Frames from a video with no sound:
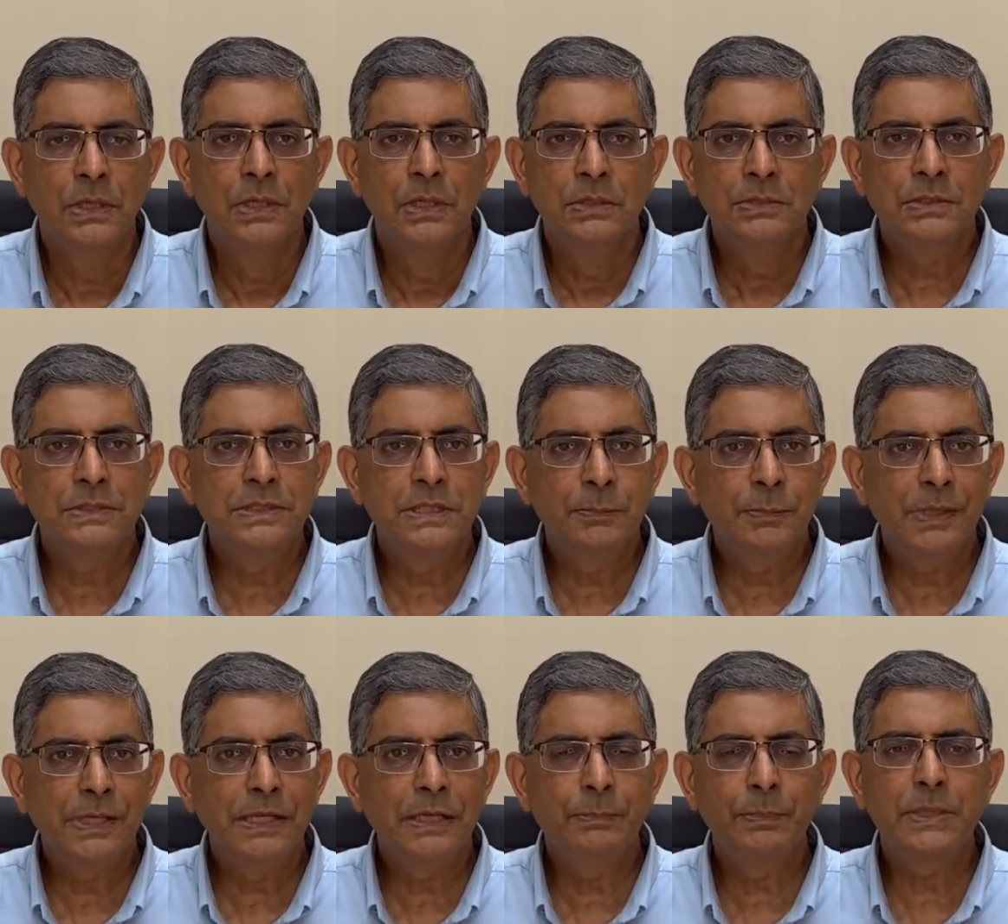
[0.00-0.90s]
So
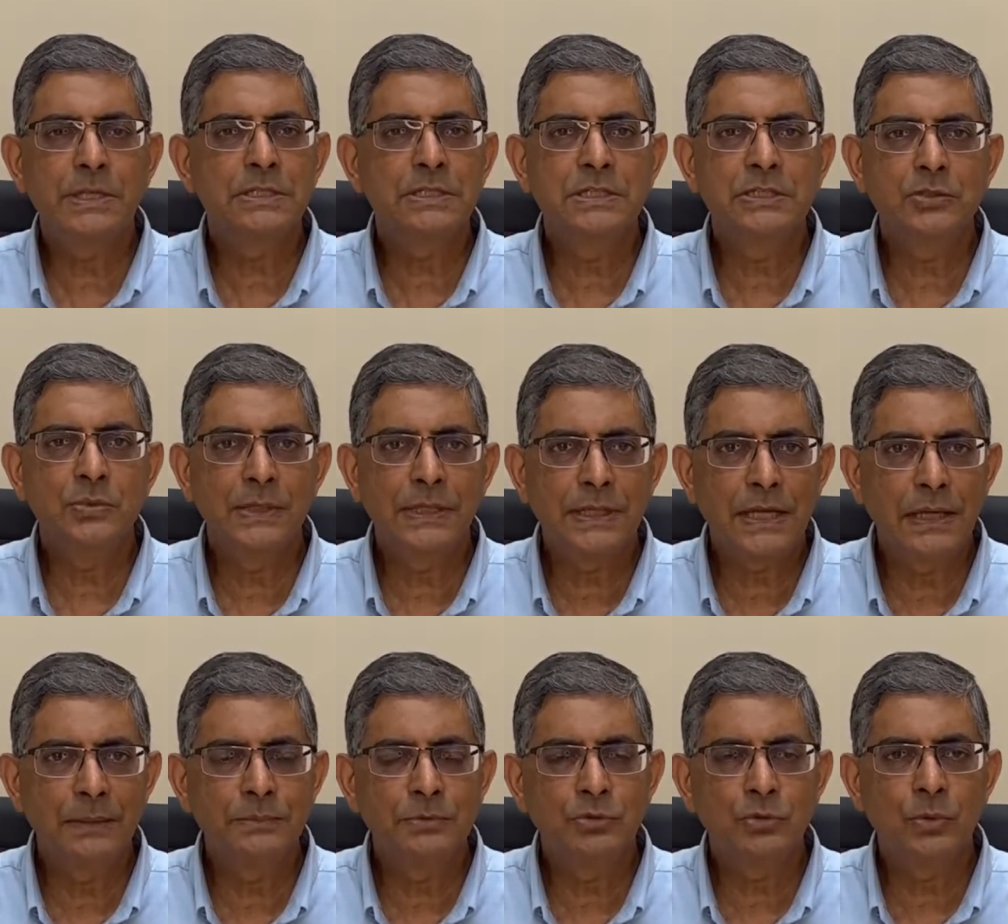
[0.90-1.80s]
typically patients will
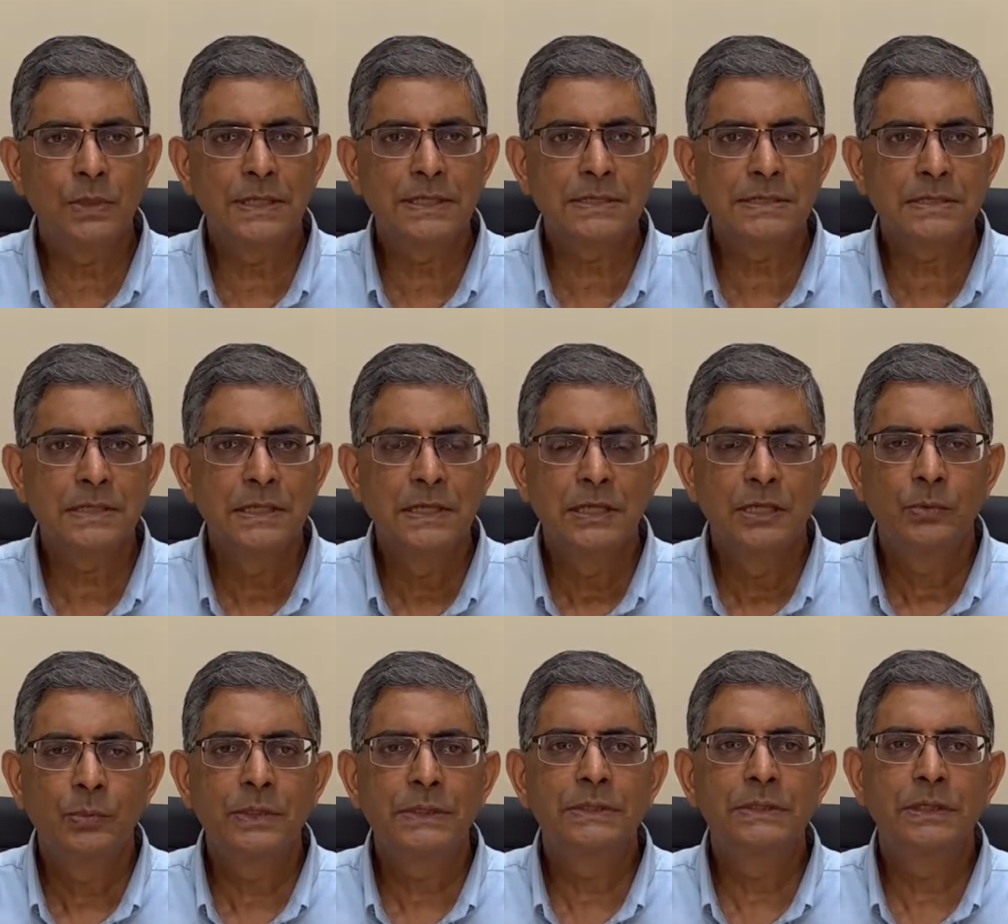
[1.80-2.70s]
come to us
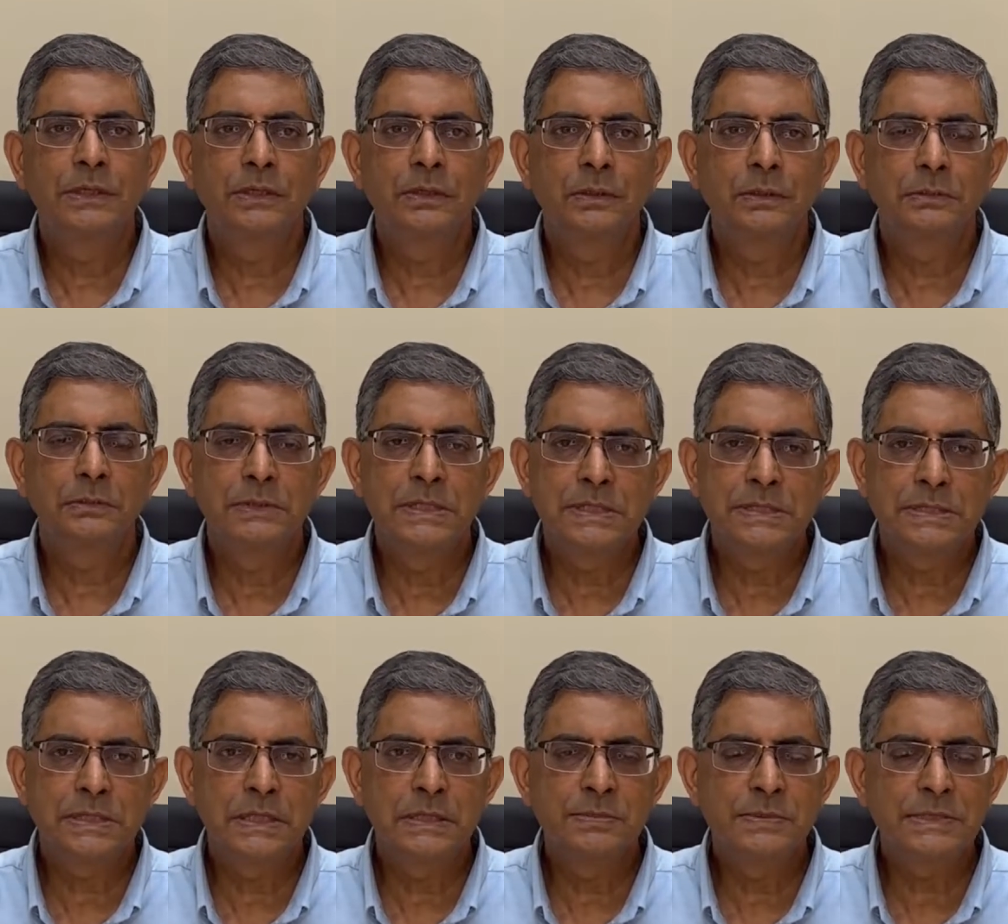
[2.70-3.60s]
with, you know,
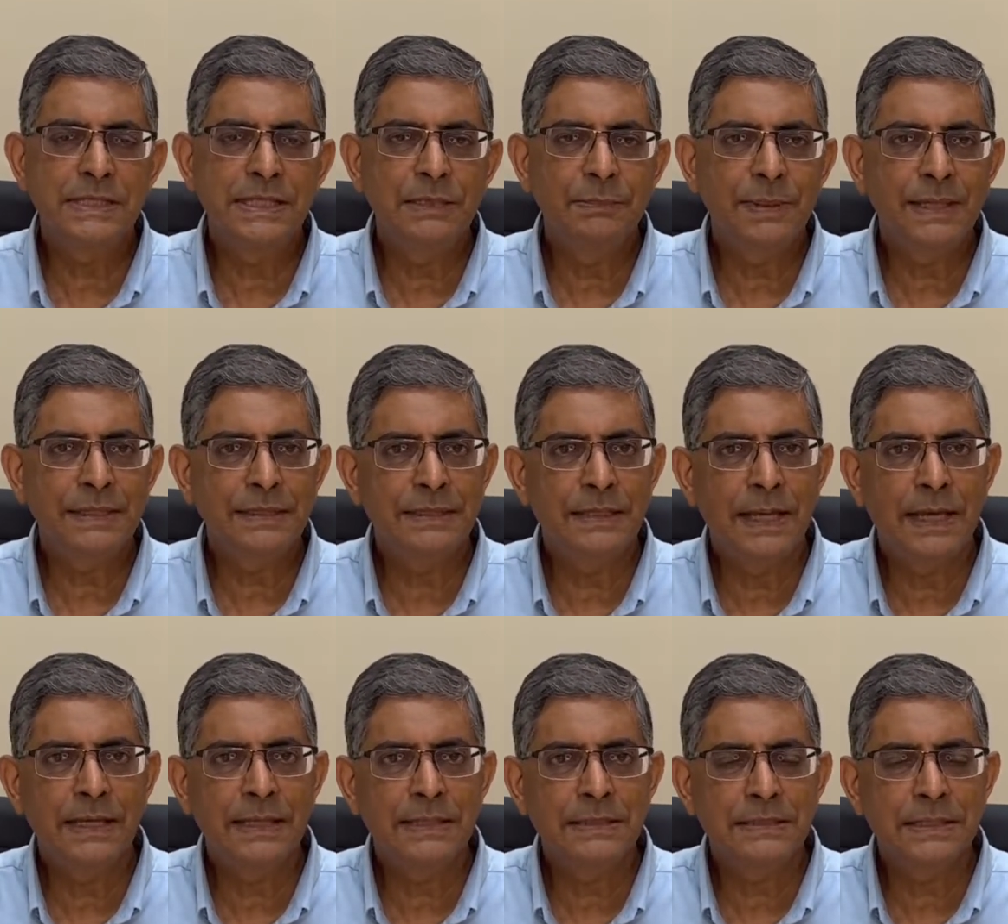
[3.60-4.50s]
disturbed sleep at
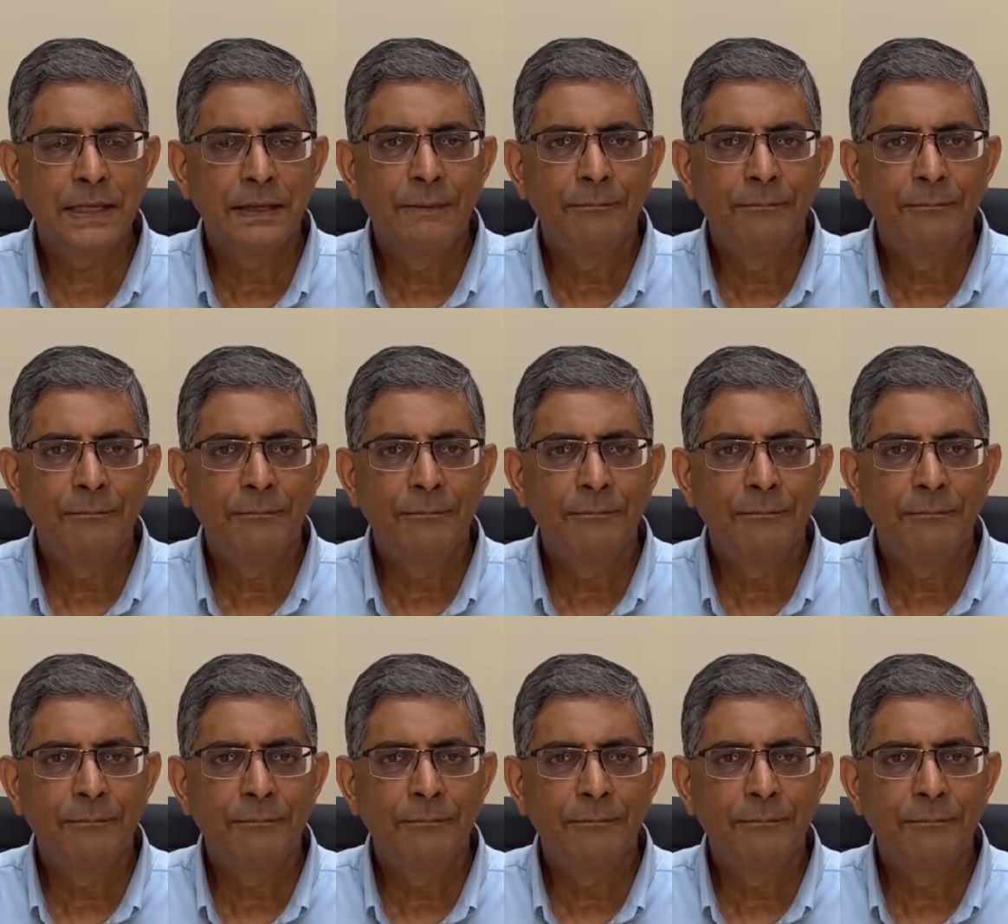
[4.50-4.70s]
night,